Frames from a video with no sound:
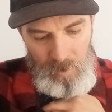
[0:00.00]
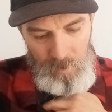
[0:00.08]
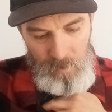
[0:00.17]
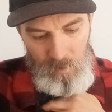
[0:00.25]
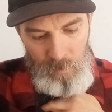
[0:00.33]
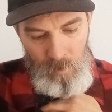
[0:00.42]

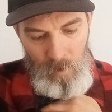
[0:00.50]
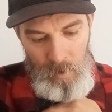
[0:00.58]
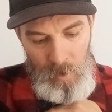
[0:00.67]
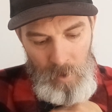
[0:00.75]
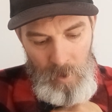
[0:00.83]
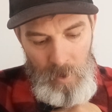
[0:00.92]
do
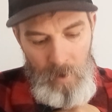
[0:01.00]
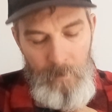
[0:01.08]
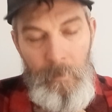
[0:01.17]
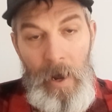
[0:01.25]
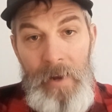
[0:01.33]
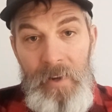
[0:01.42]

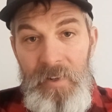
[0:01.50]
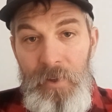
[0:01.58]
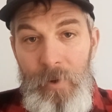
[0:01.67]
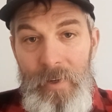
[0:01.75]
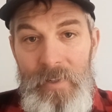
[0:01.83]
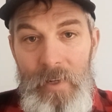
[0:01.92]
minus
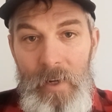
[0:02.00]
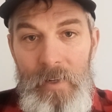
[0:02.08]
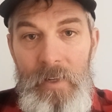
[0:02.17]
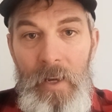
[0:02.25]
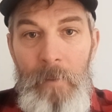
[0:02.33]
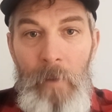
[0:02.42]

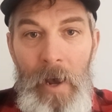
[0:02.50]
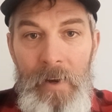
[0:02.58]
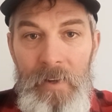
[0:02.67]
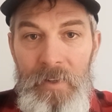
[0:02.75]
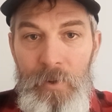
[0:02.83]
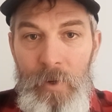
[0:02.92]
360,
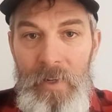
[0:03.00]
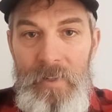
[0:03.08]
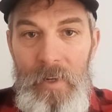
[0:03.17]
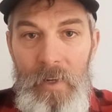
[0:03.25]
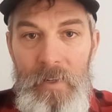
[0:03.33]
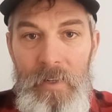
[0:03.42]
minus
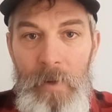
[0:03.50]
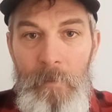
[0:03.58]
360,